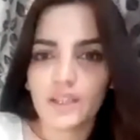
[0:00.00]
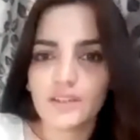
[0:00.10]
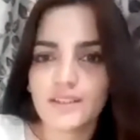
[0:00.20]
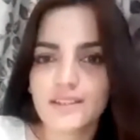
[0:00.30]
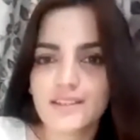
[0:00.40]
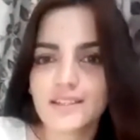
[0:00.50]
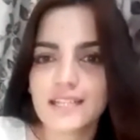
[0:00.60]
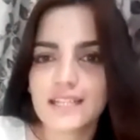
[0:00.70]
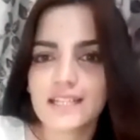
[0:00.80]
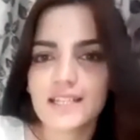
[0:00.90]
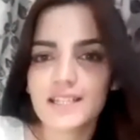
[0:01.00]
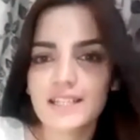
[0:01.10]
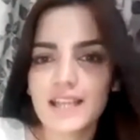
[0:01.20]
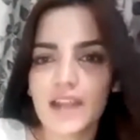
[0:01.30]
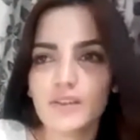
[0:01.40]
This disease is kind of